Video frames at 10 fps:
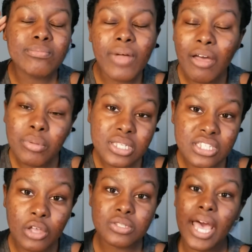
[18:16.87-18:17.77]
I've been
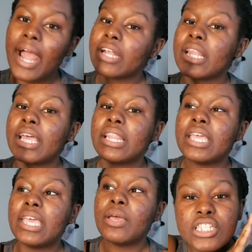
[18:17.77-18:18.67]
so tired
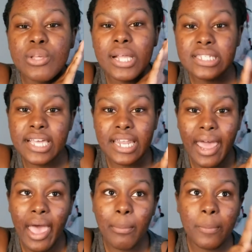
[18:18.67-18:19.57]
lately. So I took a
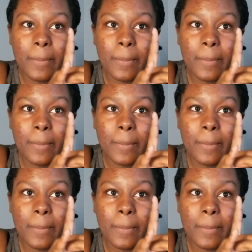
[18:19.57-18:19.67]
nap.